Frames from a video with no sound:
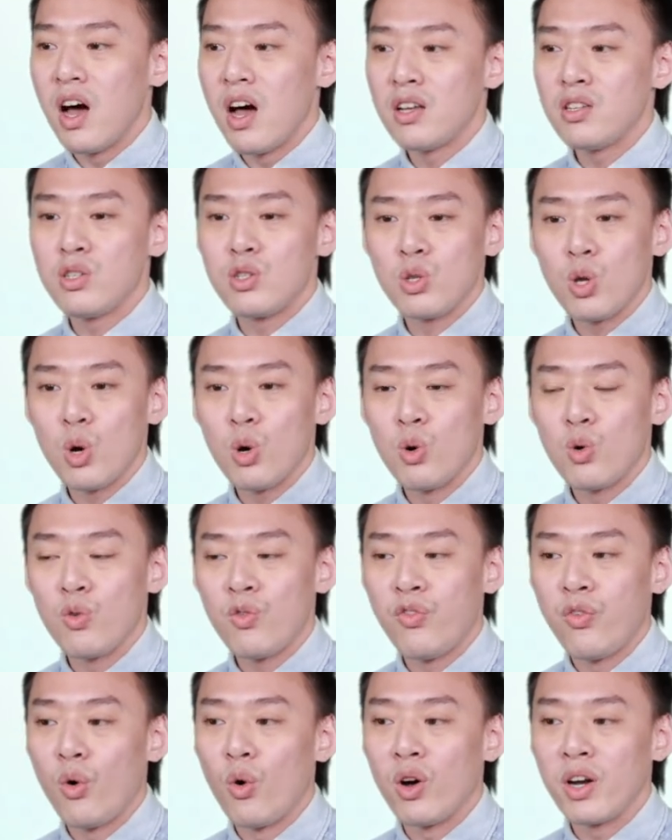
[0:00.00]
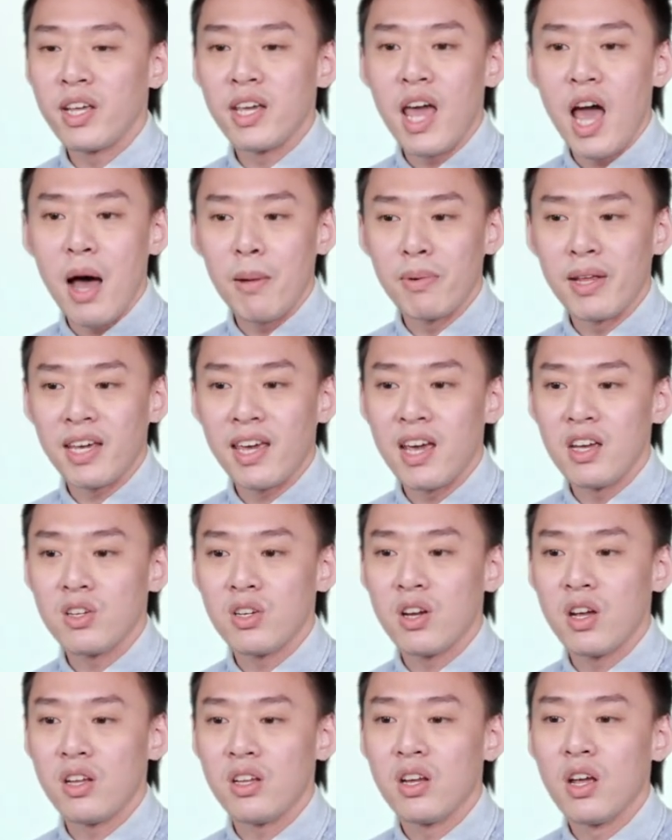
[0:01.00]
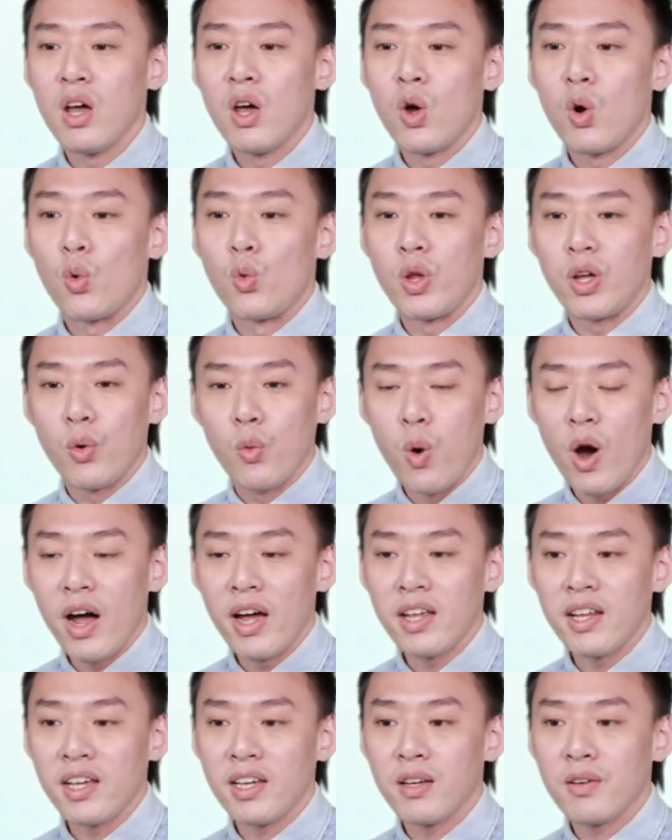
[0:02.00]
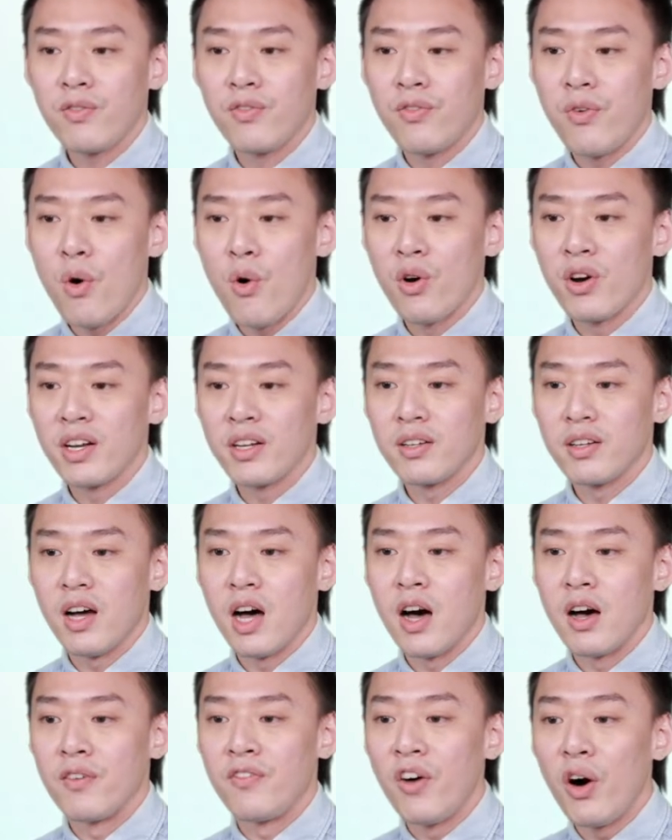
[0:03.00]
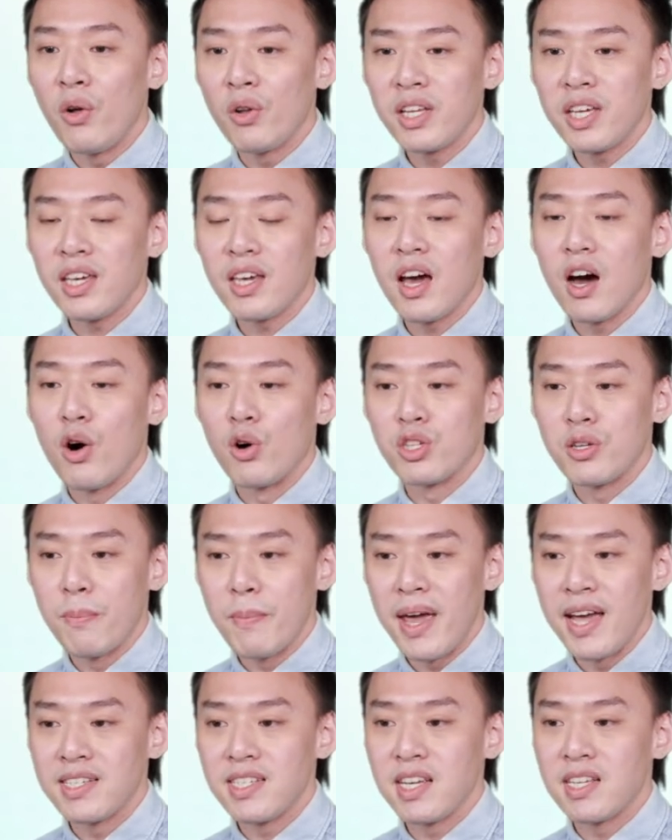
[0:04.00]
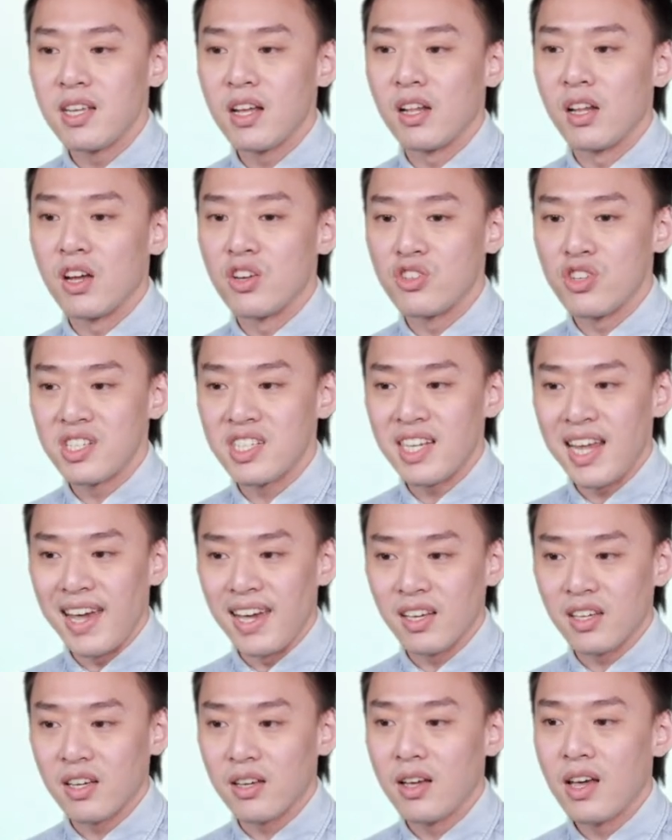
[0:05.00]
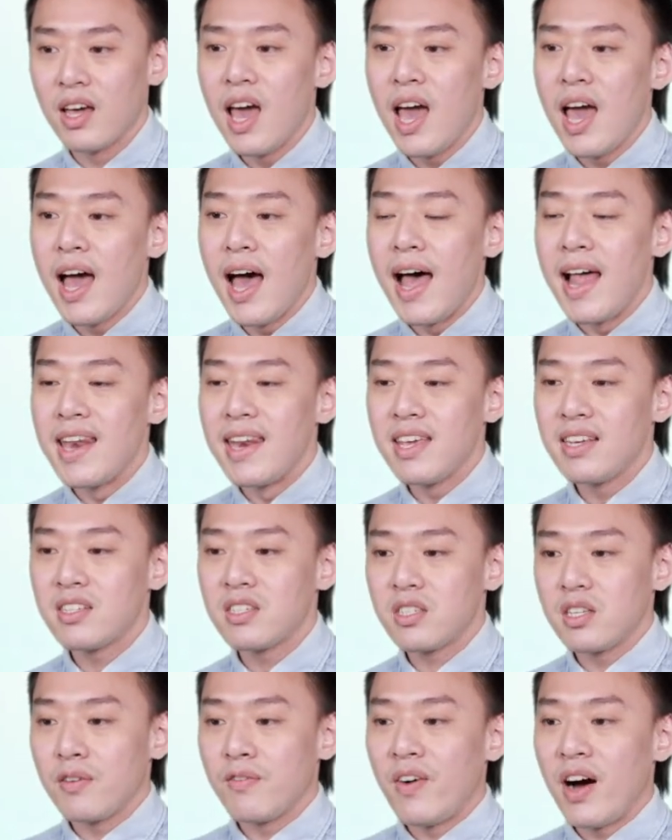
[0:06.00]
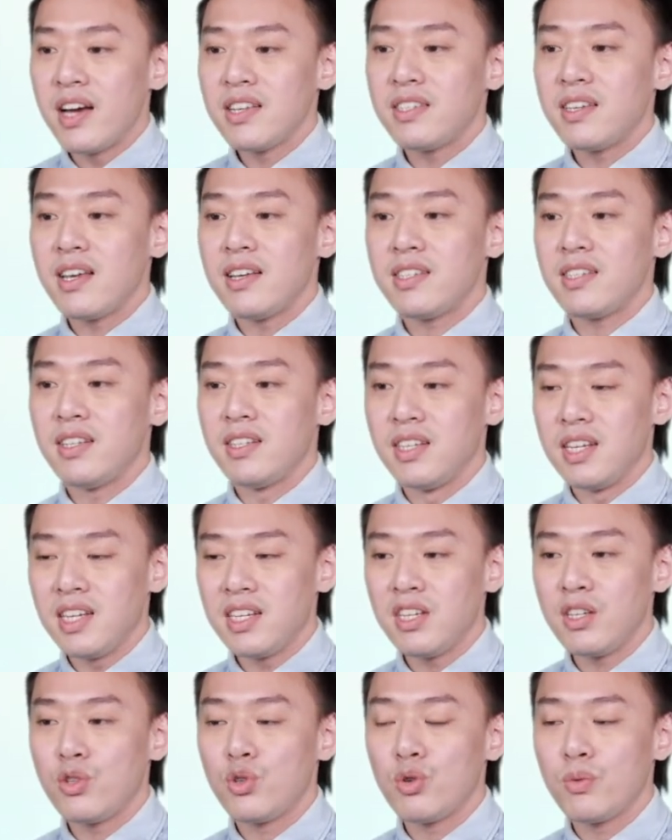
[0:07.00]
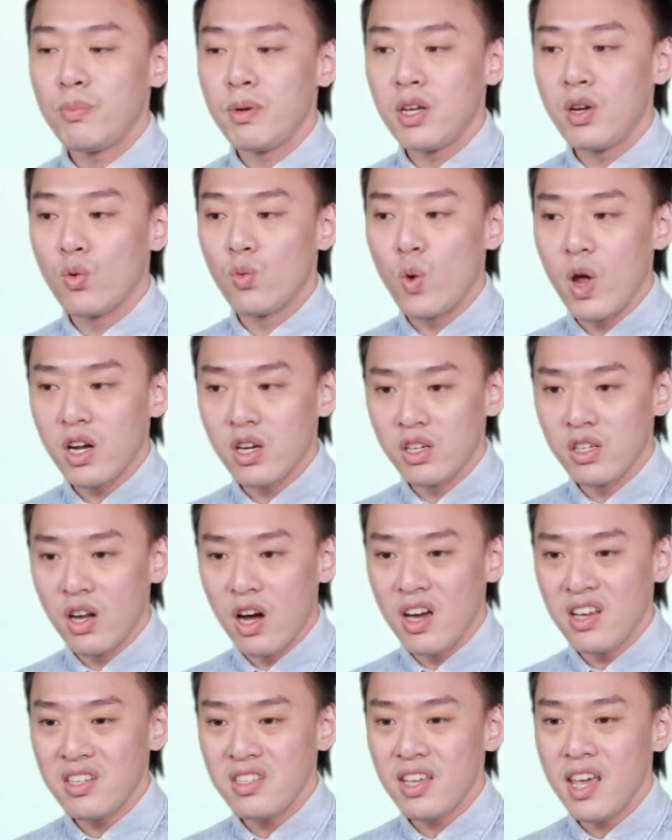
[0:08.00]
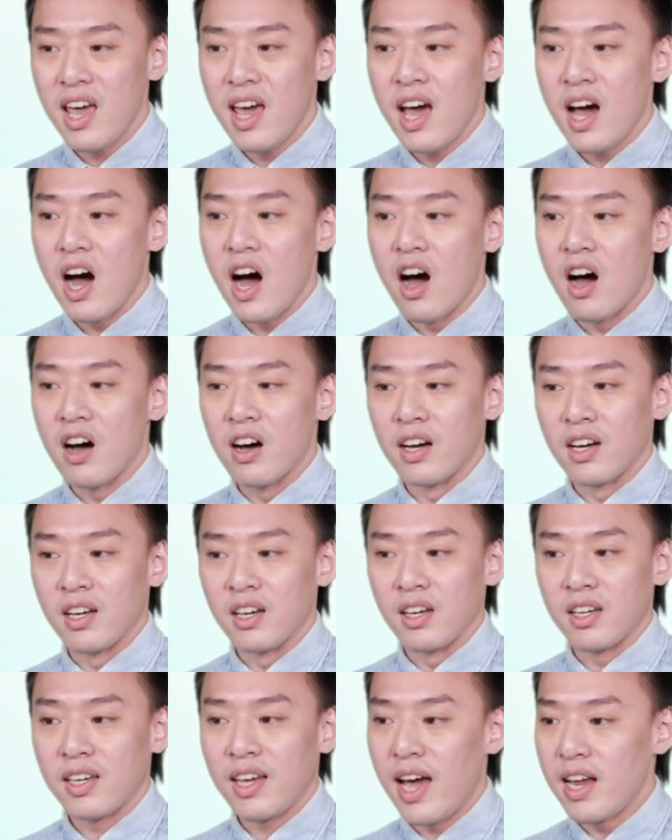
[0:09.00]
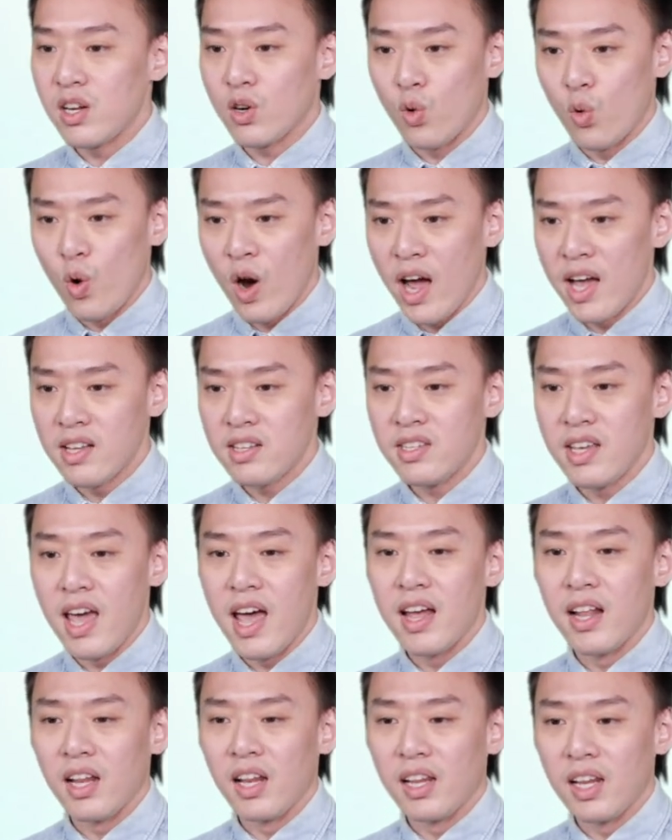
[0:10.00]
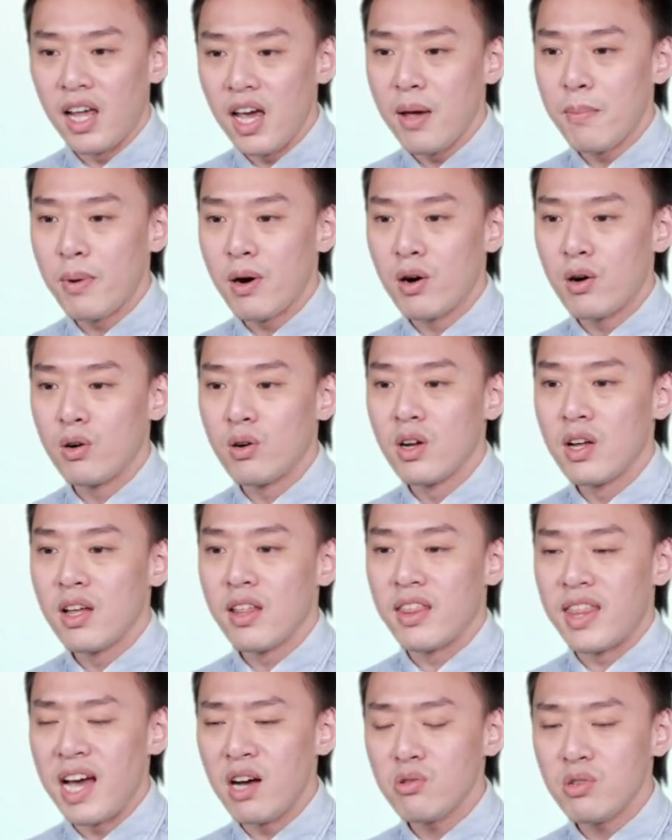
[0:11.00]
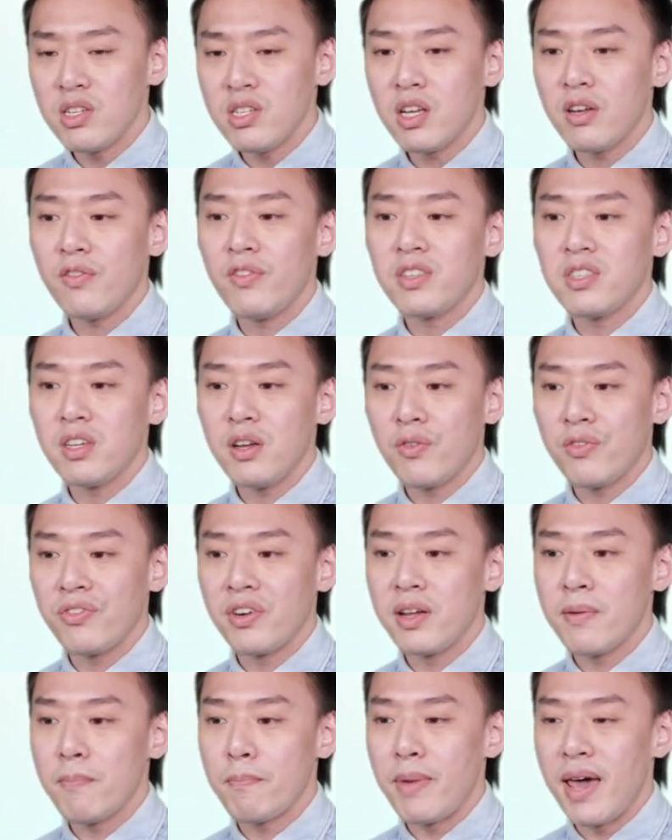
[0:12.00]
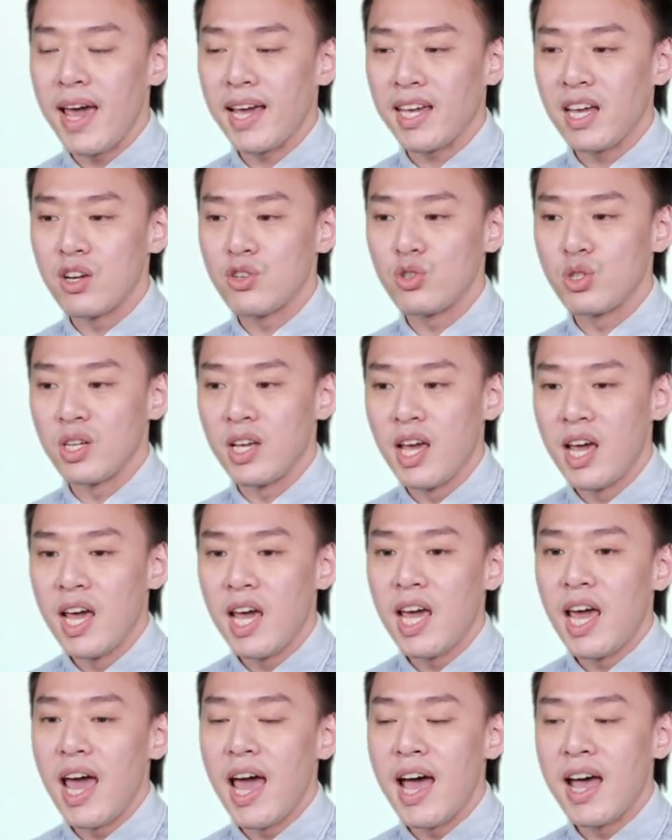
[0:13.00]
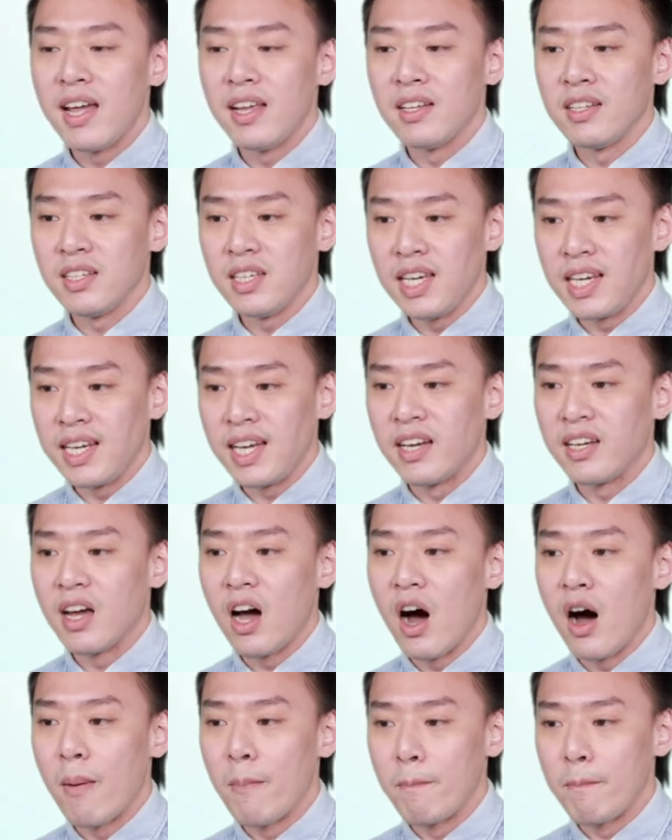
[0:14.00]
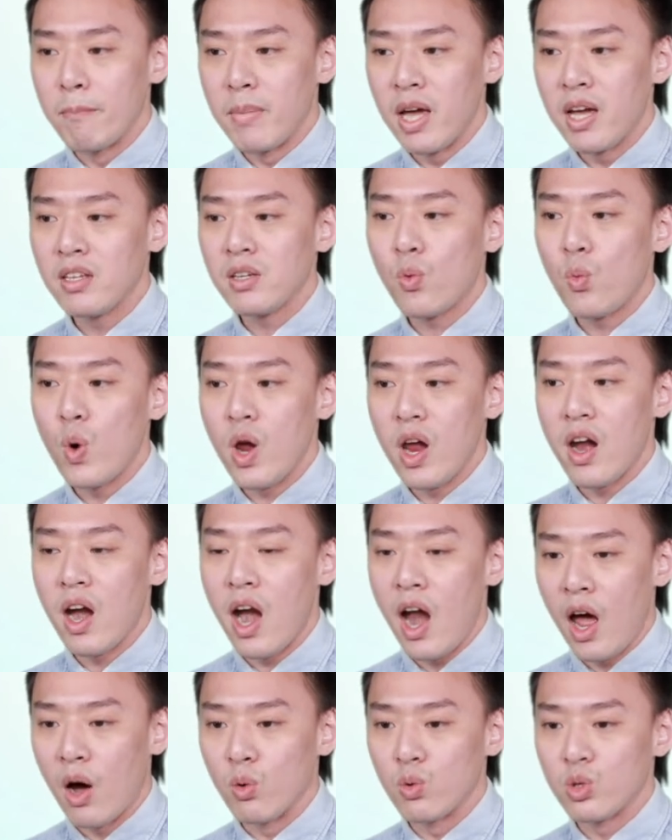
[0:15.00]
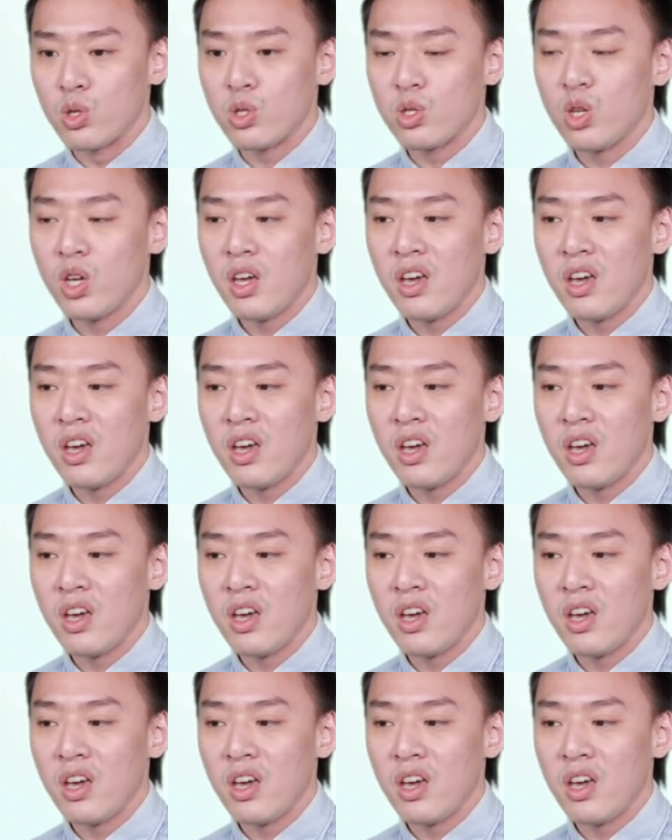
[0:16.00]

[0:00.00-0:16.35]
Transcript: So for the application requiring fully automated logistics, and these devices needed to be recognized, categorized, and labeled thousands of different packages and in an unmanned warehouse.